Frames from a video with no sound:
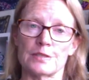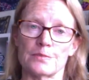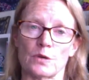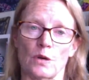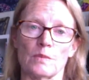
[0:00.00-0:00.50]

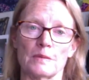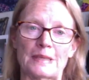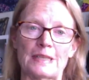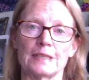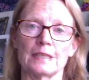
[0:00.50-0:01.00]
problem
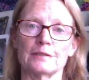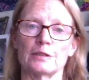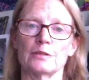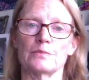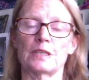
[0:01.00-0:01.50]
here,
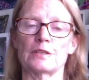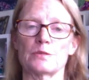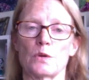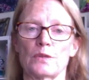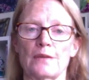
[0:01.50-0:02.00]
you know, because
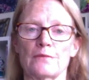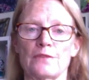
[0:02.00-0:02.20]
what they